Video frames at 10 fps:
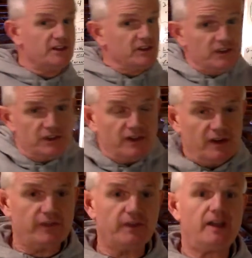It's just a
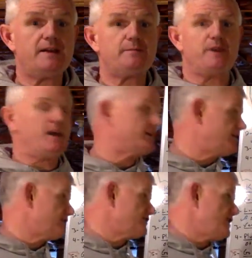different linebacker
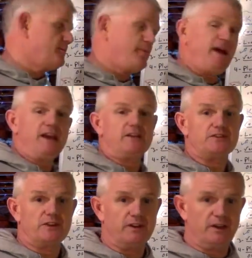because now the
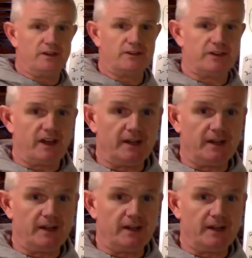backer's on the other side.